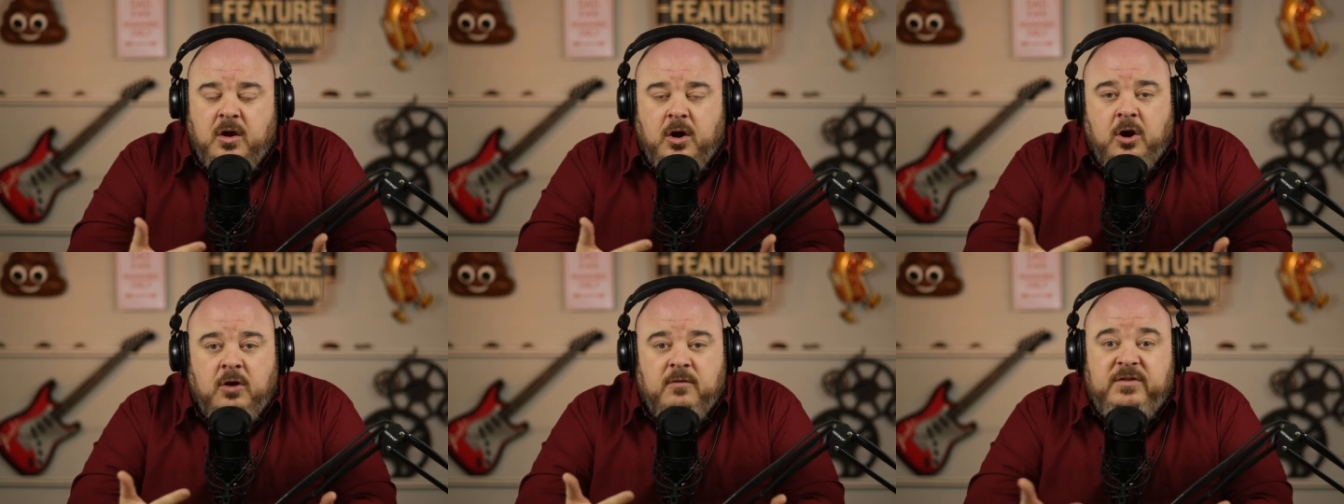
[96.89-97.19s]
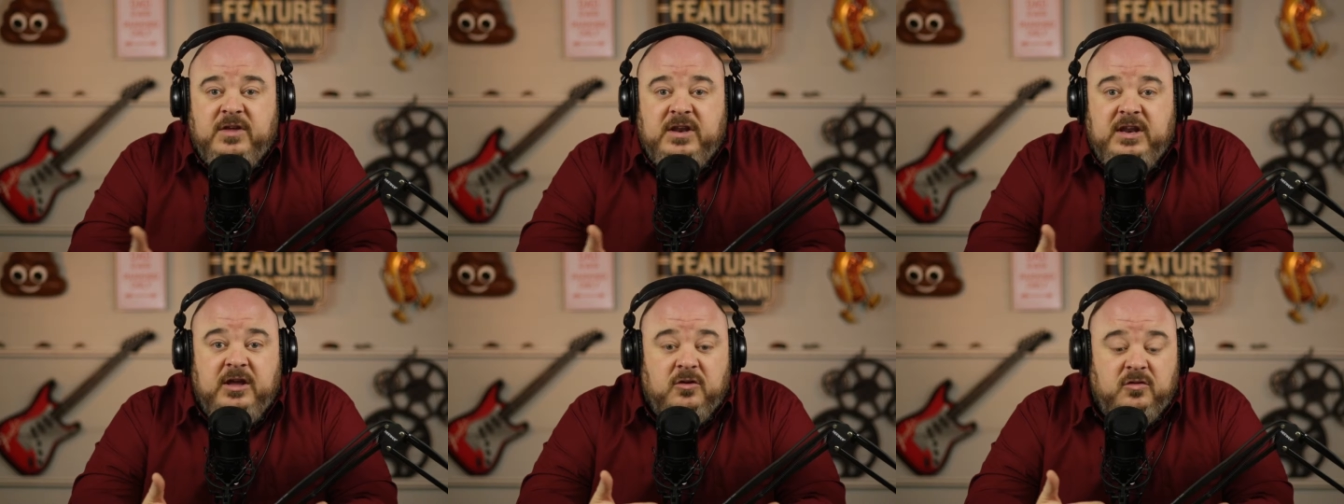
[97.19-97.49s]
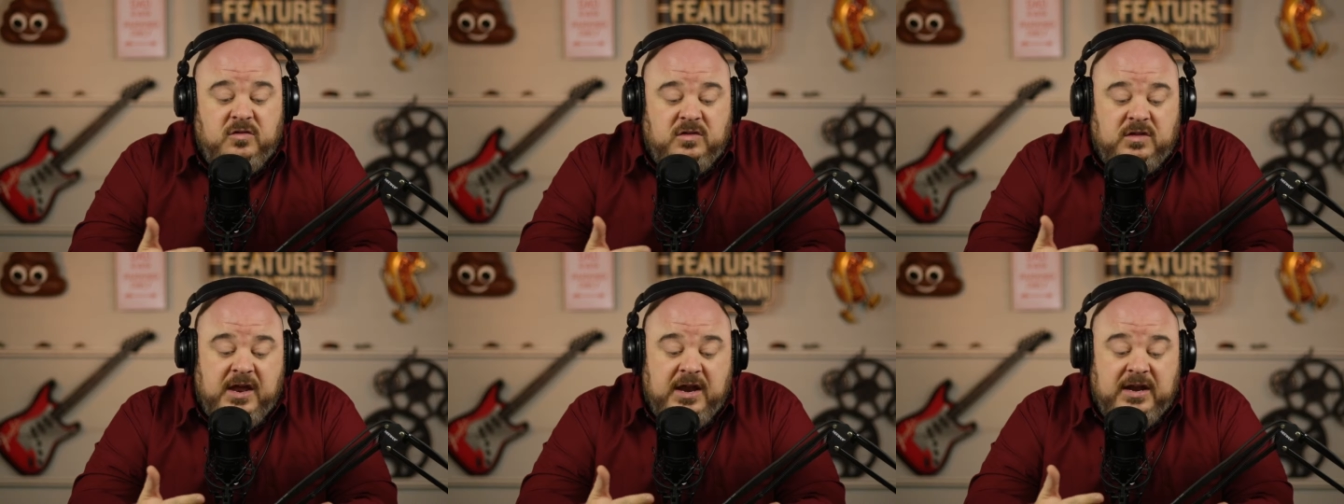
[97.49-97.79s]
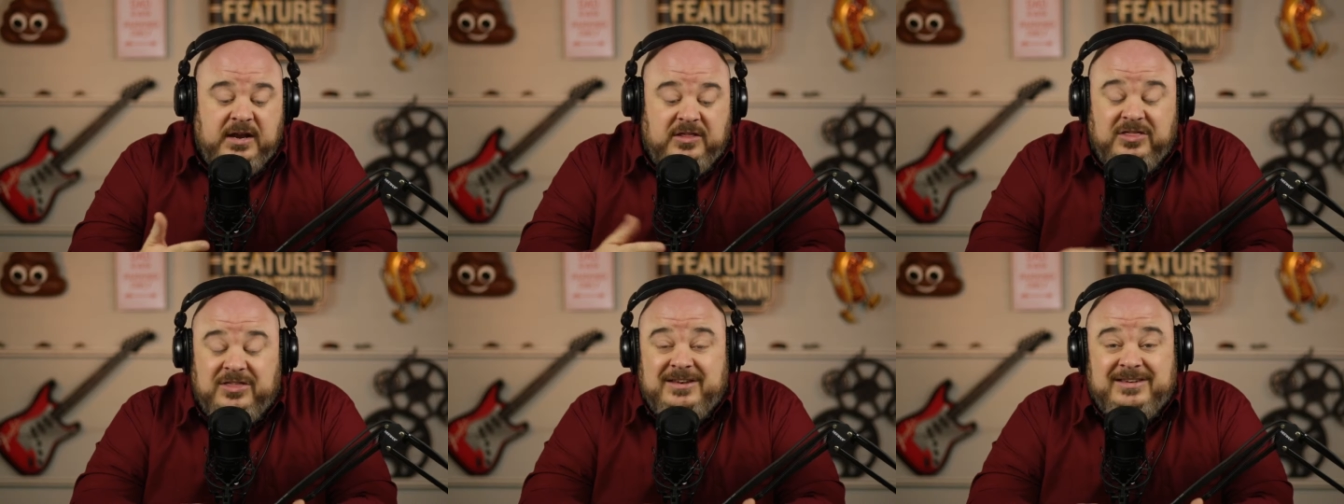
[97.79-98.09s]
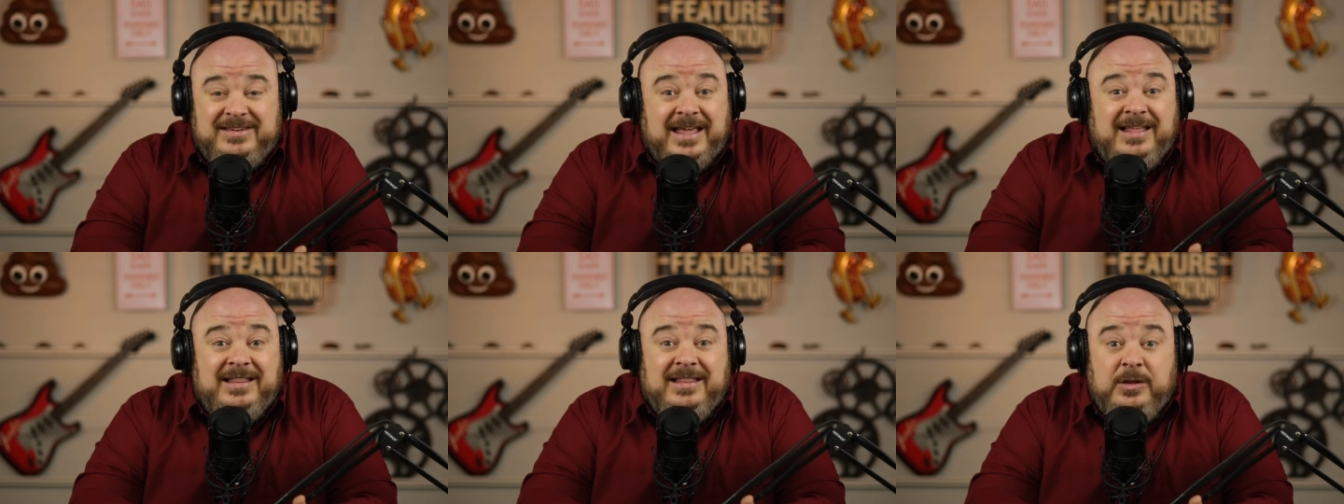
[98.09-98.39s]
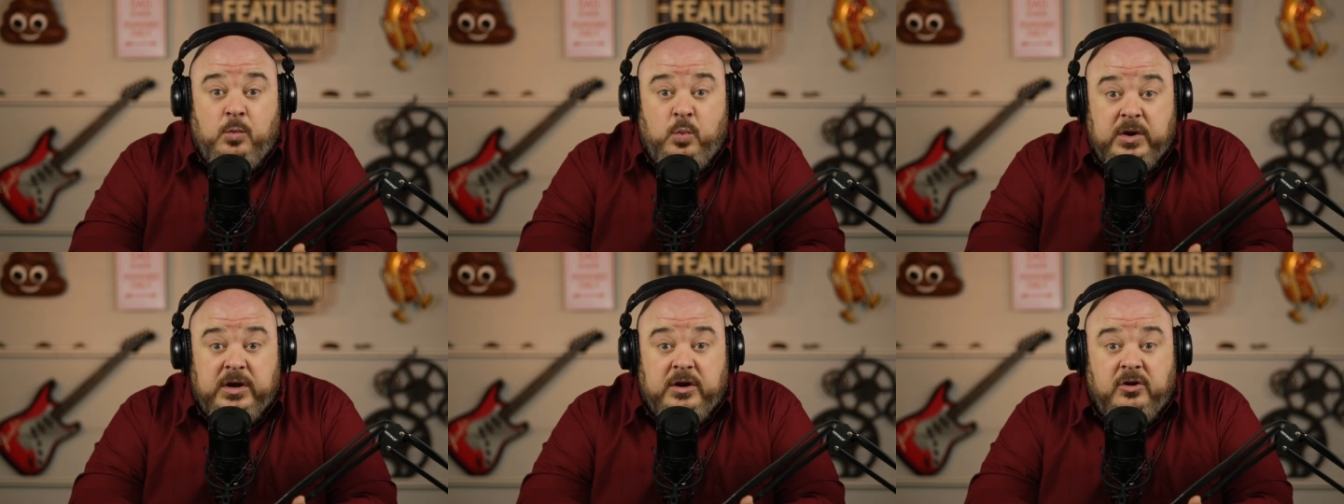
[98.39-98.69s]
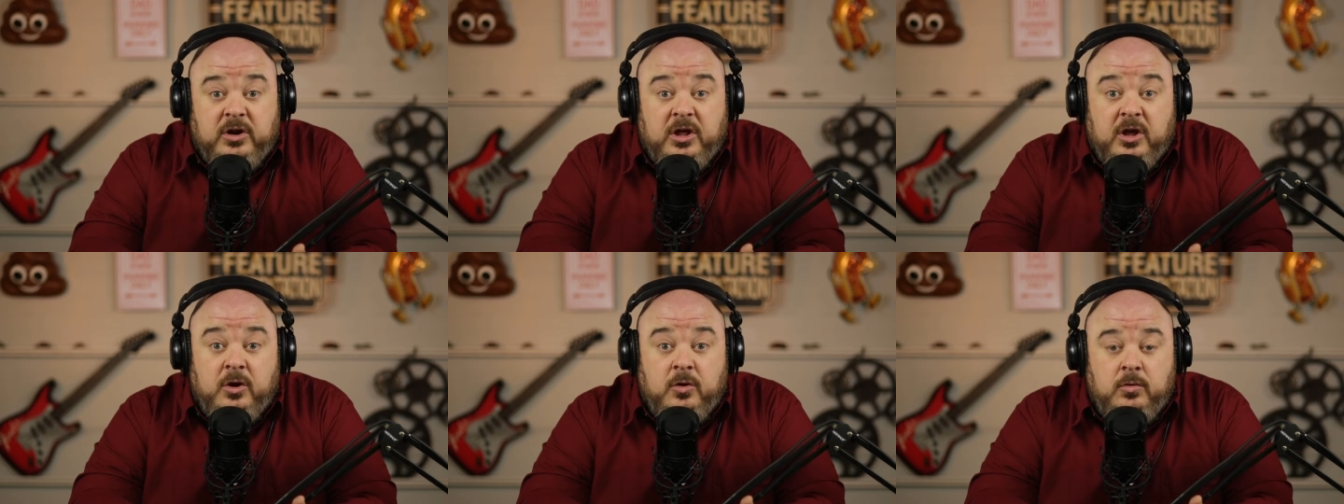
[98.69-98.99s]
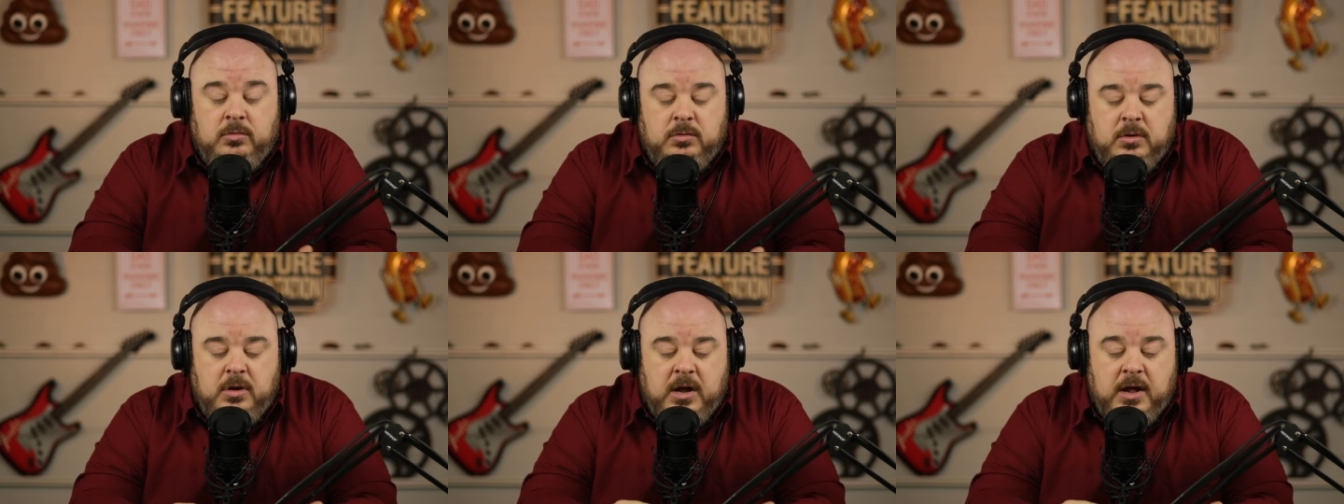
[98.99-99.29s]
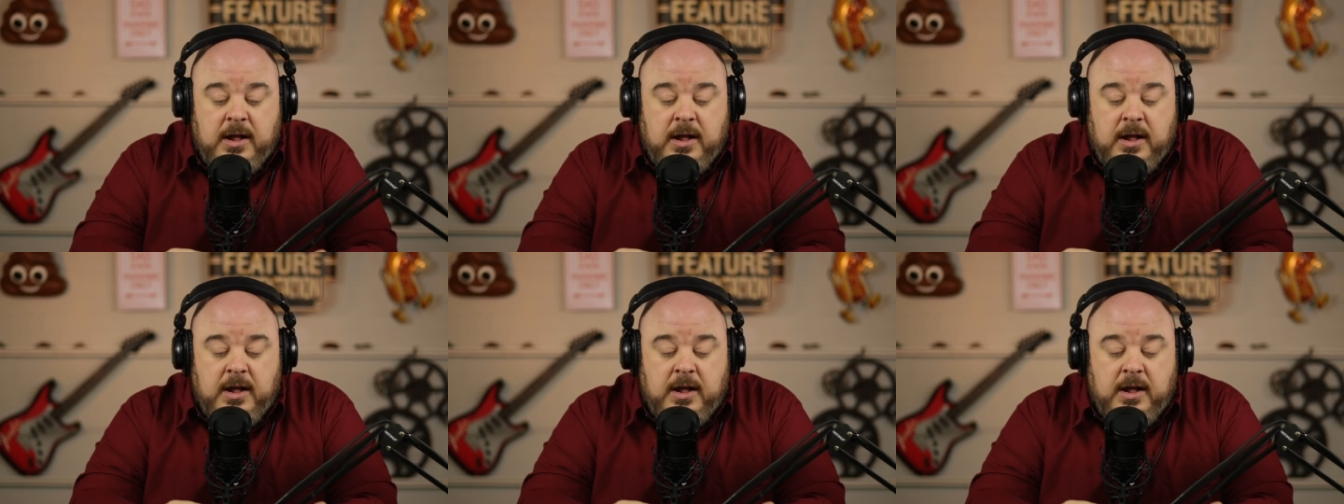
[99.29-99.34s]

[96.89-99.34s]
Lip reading: are videos like the Daily Weirdo,